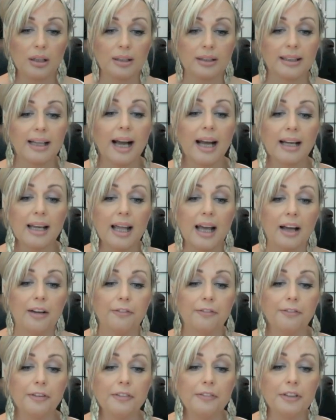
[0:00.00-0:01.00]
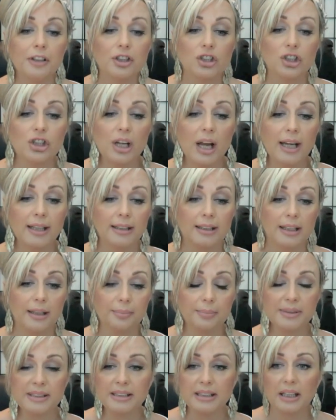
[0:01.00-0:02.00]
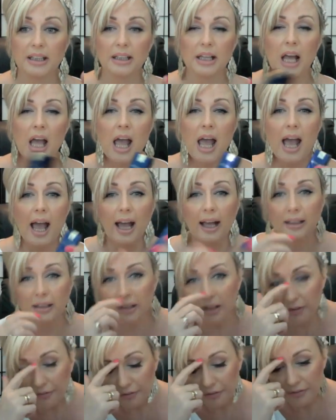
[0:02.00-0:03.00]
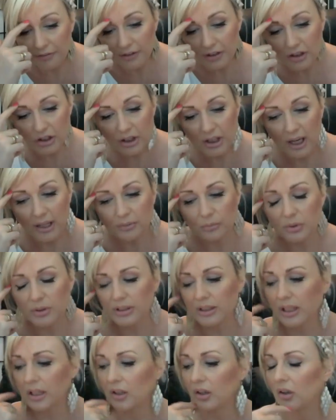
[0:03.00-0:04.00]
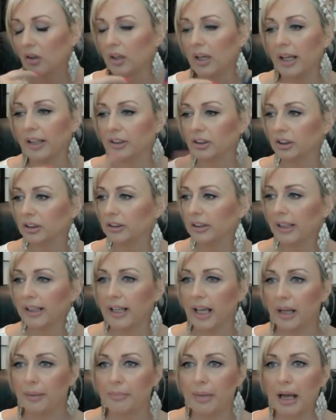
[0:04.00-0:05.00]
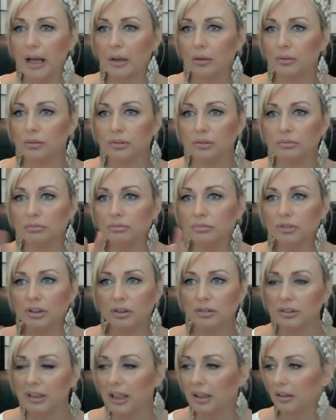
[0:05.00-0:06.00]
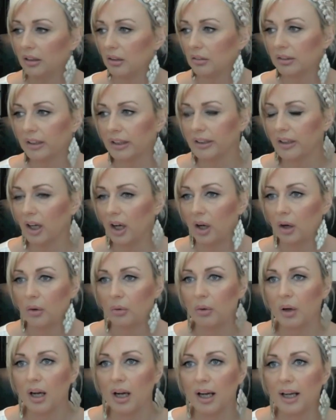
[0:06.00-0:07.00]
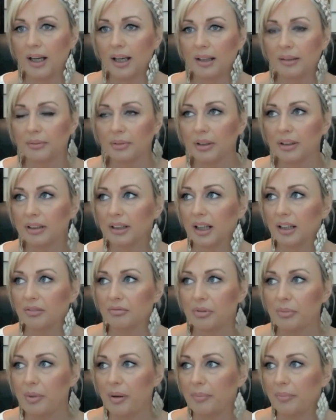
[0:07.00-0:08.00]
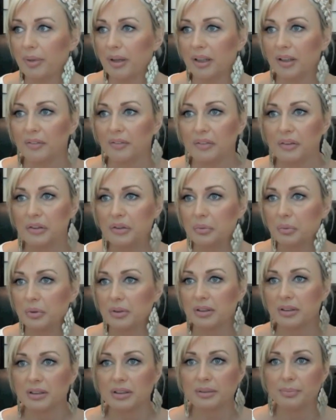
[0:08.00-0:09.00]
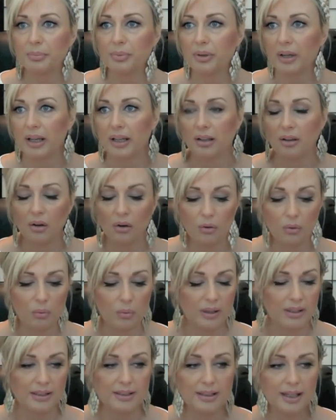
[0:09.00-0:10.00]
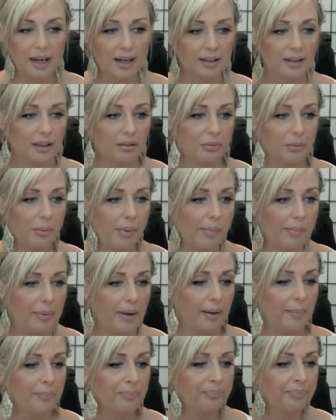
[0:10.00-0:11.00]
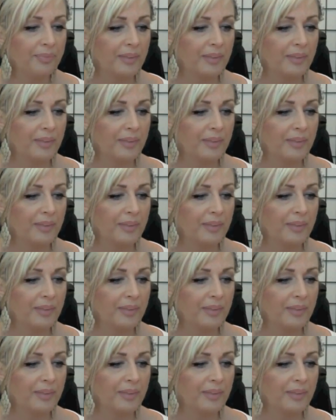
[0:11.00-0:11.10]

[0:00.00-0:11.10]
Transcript: Color Vivid Shine Lipstick. And Vivid Shine was their collection that came out not that long ago. I, I can't remember if it was spring or winter. I can't remember.